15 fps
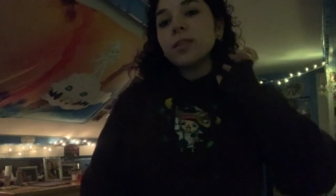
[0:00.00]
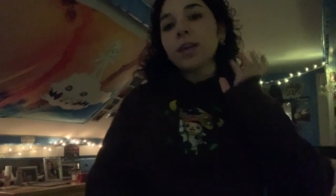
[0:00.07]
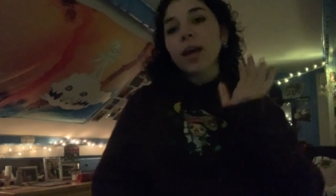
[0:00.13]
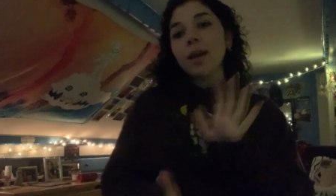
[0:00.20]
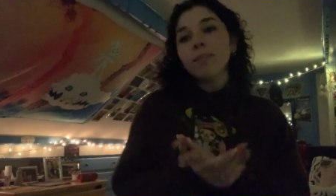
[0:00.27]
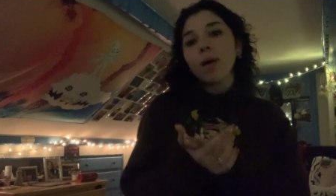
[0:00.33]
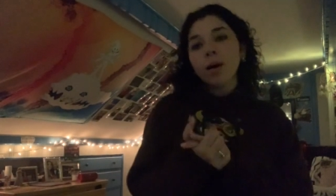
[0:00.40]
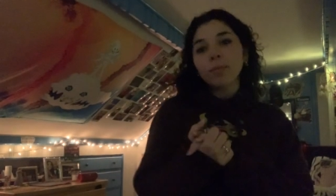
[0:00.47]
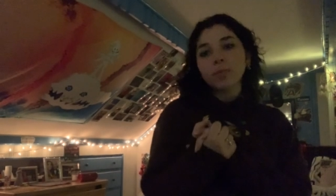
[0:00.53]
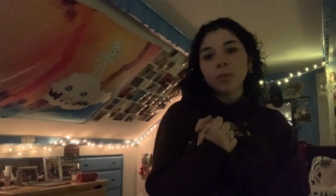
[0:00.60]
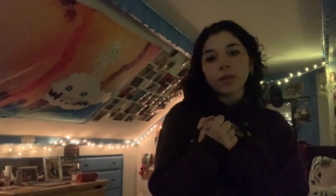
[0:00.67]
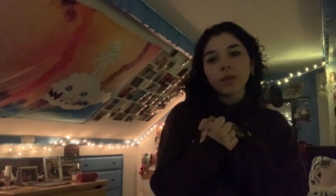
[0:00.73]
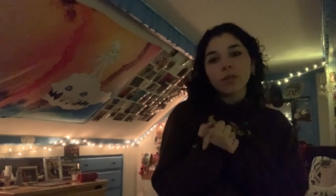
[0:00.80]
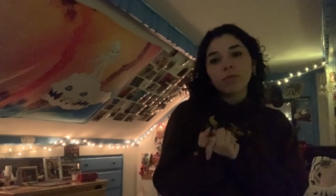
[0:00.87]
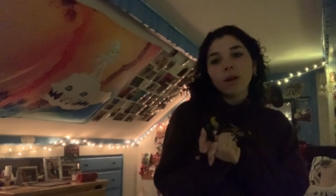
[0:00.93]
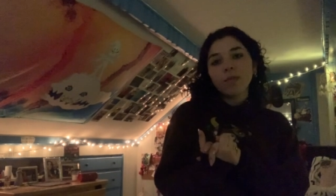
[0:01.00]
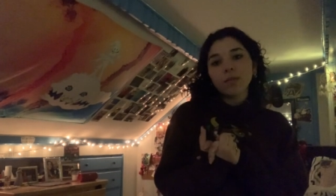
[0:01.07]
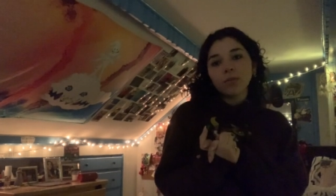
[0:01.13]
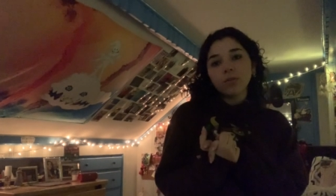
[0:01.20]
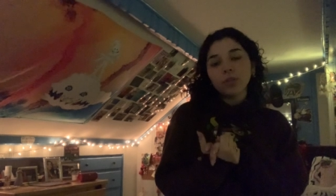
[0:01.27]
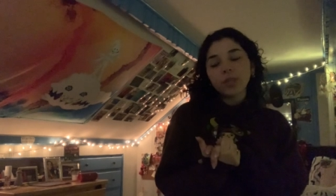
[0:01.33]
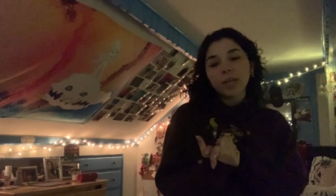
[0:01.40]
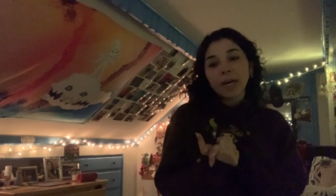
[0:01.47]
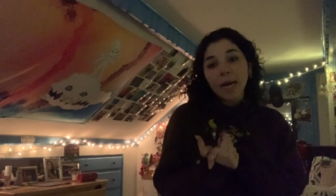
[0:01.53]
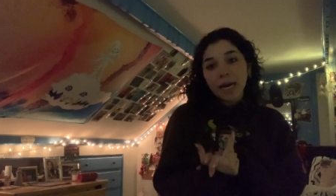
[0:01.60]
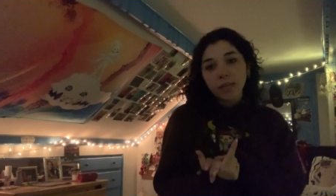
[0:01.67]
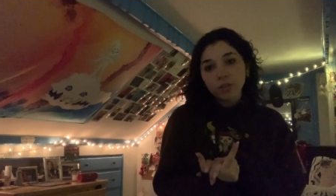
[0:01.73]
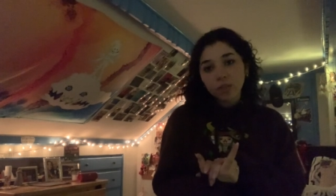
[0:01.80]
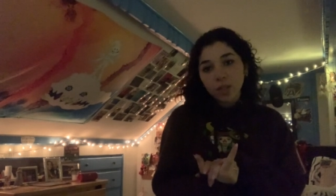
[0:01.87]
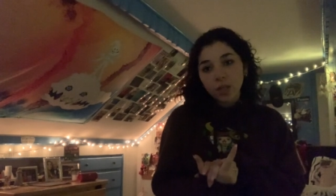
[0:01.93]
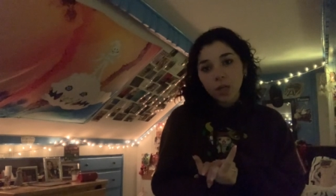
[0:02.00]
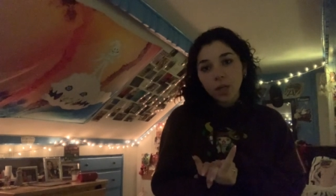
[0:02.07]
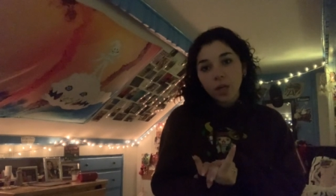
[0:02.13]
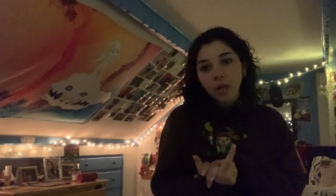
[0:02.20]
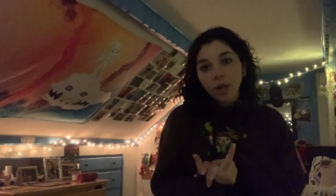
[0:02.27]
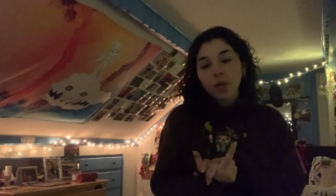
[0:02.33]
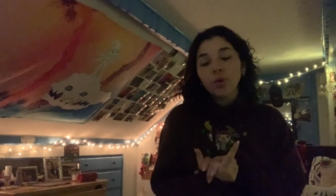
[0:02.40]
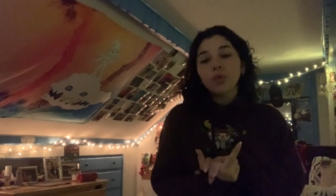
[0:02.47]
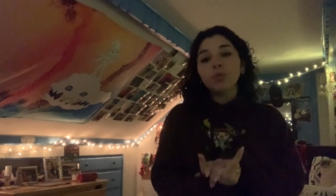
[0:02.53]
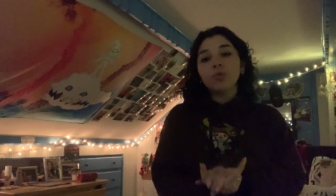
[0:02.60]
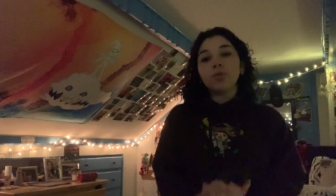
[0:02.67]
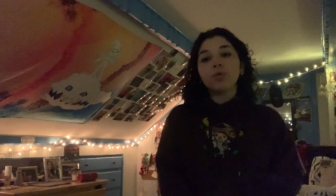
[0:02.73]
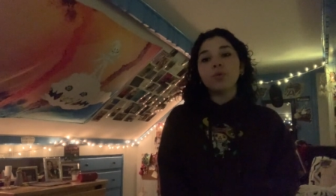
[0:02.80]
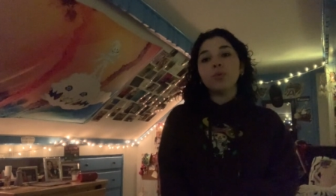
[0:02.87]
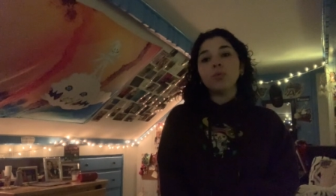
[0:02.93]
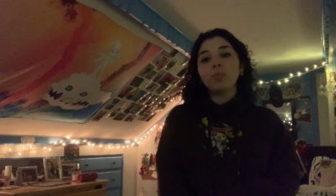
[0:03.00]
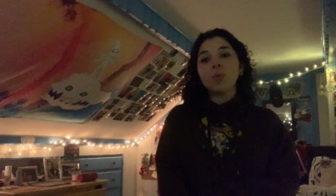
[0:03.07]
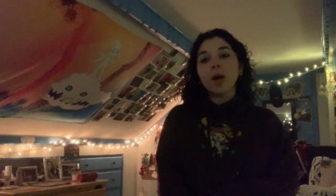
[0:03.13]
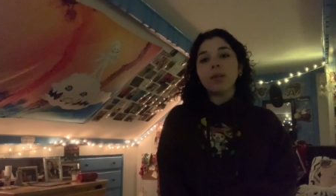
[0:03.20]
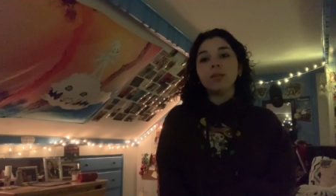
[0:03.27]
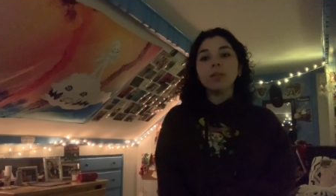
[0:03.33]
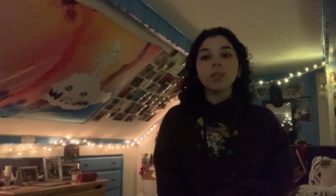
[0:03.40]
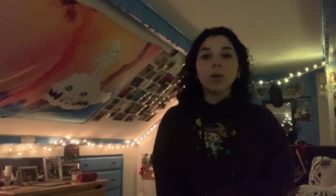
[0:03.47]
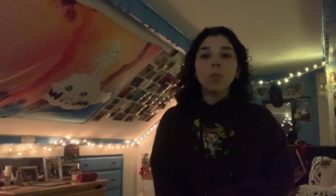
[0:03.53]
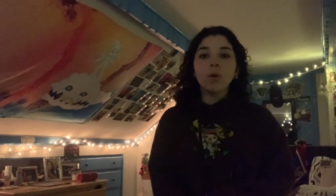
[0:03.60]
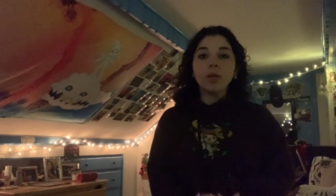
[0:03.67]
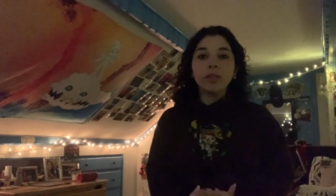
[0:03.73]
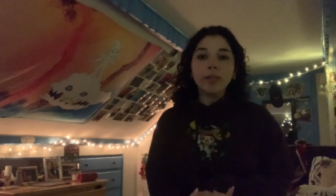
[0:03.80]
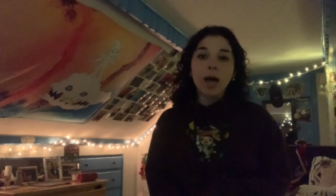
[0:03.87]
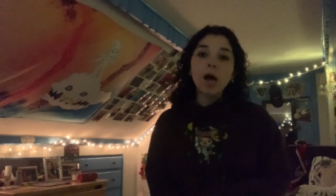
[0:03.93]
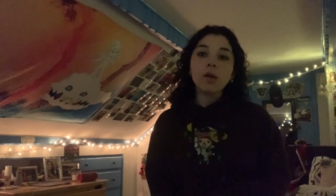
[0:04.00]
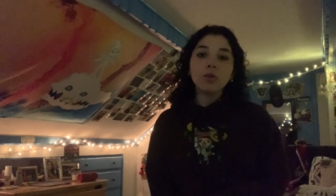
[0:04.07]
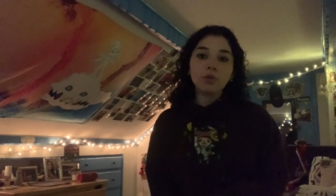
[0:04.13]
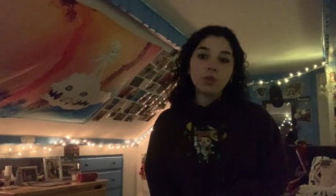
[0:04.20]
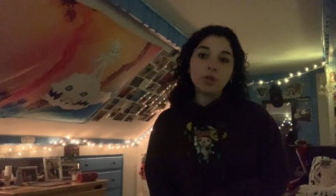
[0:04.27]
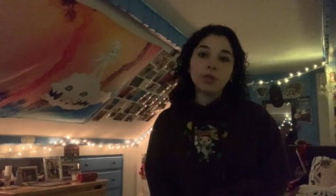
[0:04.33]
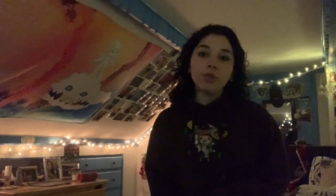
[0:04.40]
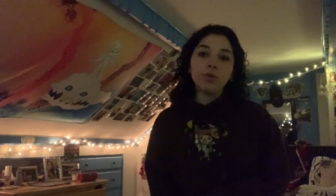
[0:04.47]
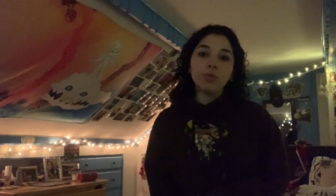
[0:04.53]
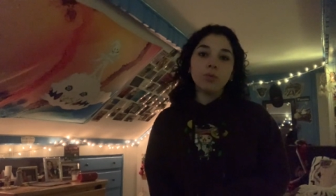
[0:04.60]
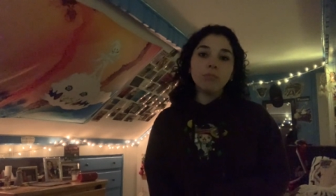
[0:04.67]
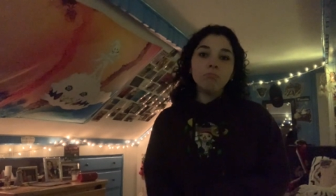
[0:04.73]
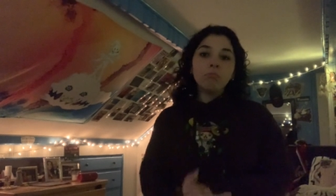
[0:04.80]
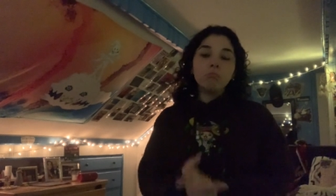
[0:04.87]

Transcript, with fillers: came up with the revolutionary answer to when someone tells you